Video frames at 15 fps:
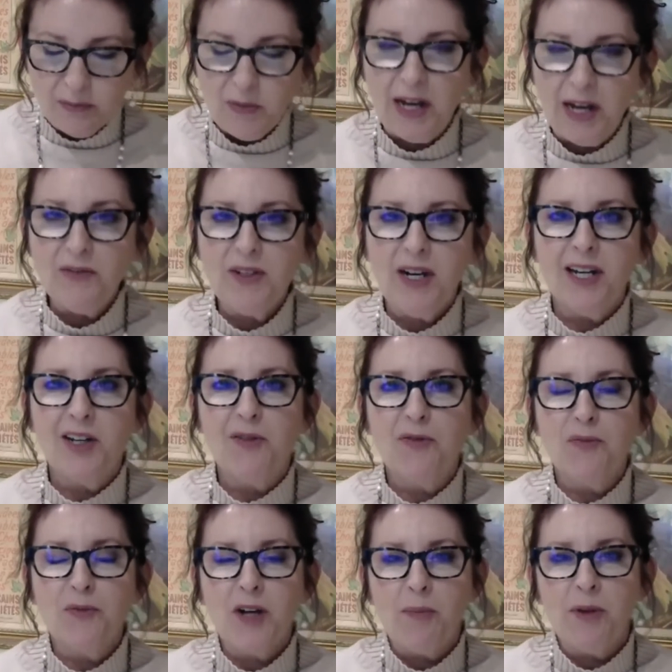I, have got a
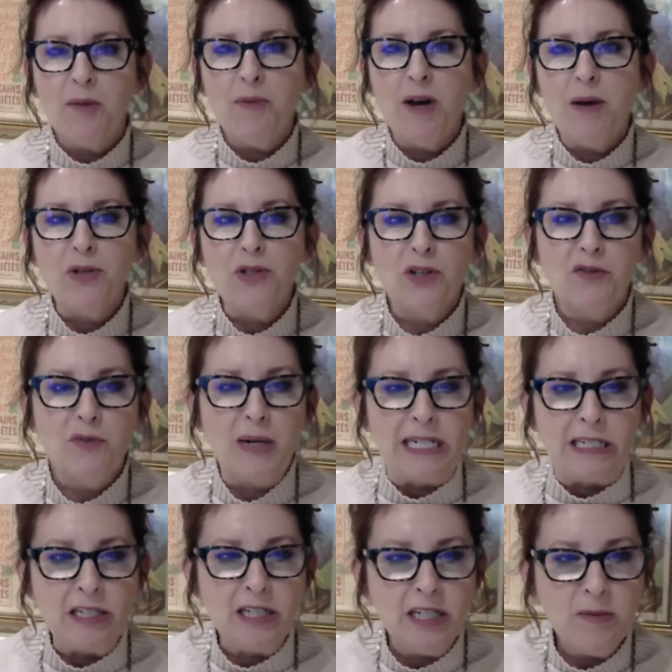couple of members of my
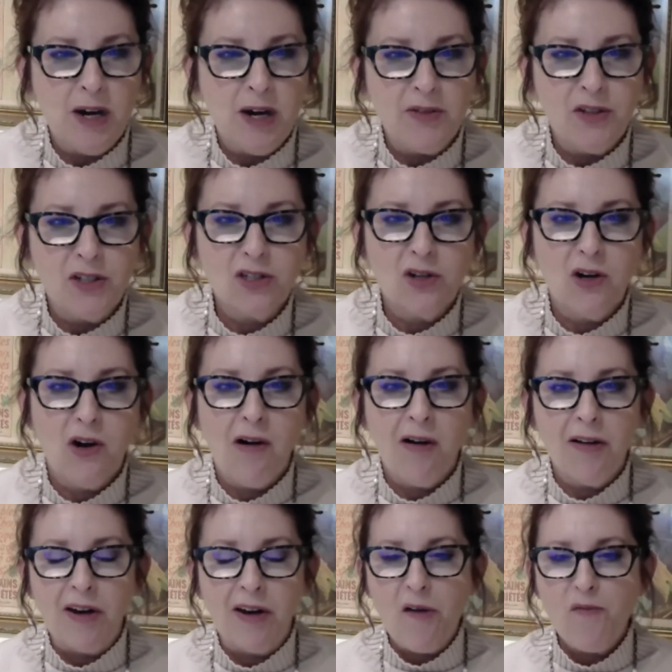team on this call,
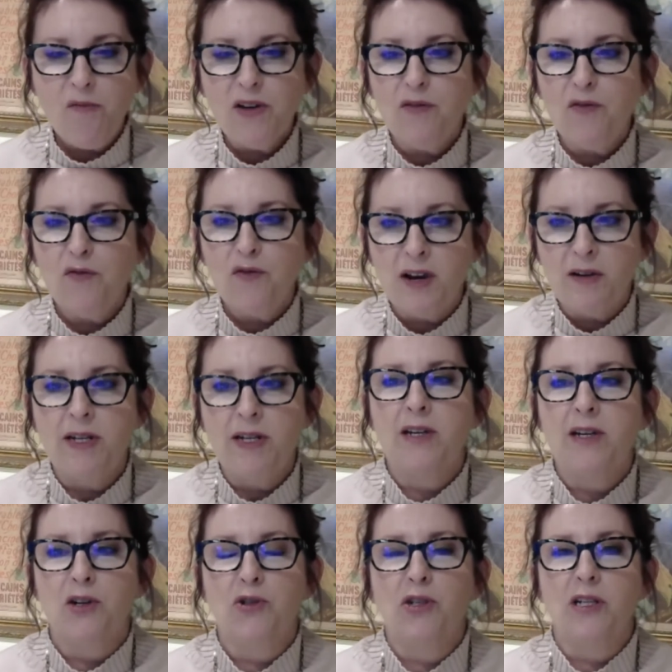and I feel very
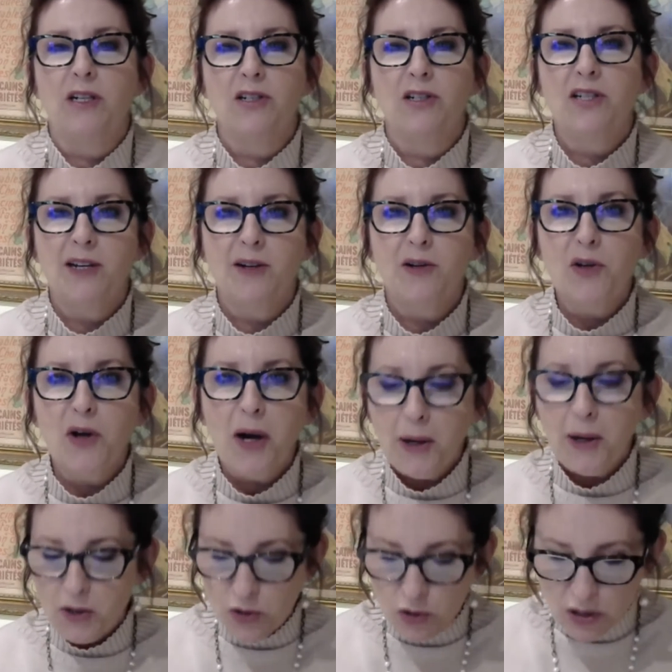guilty because they are not
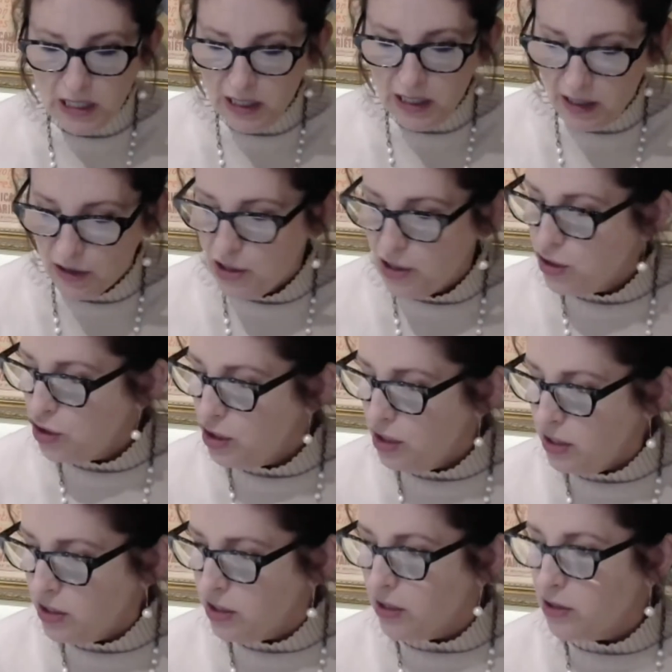eating these
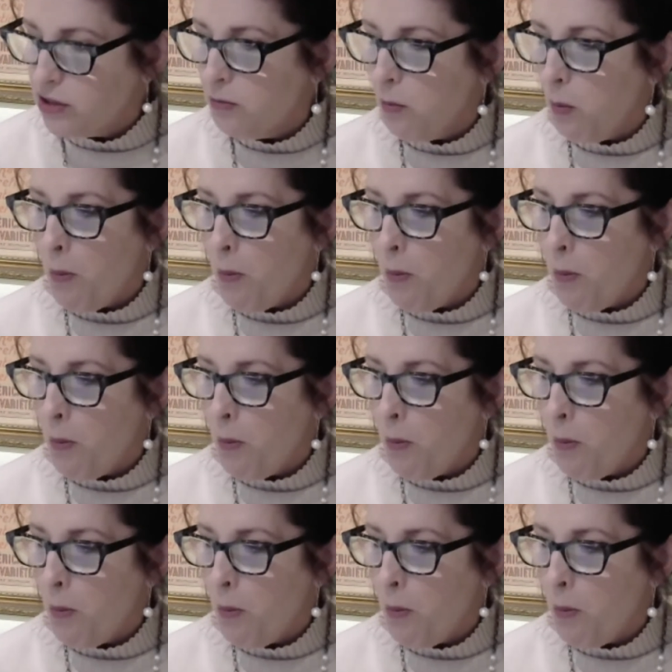cheeses.